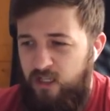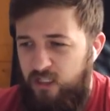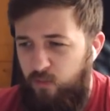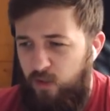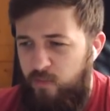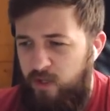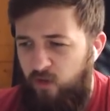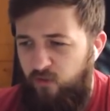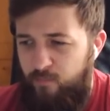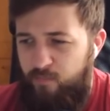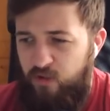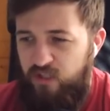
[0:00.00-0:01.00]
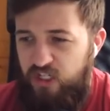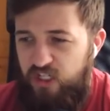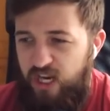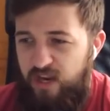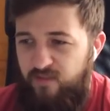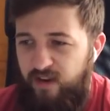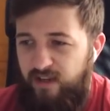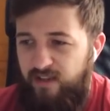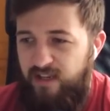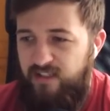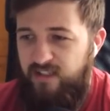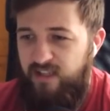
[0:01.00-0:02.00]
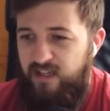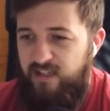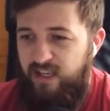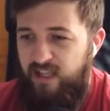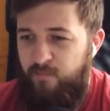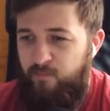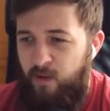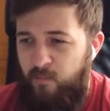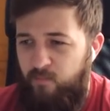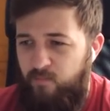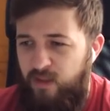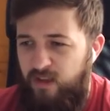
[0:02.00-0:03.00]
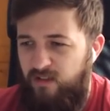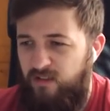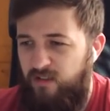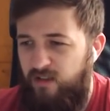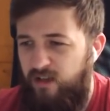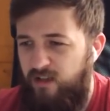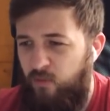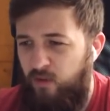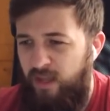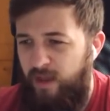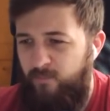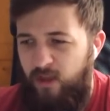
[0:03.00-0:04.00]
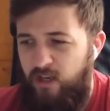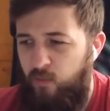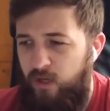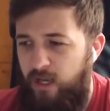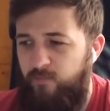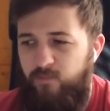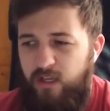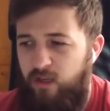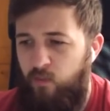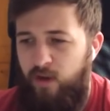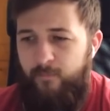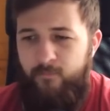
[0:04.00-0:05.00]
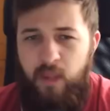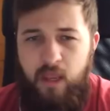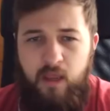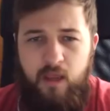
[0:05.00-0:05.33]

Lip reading: So what have we got for body shaving? That's just going to take the bump... I don't want that. I don't want it. I don't want it.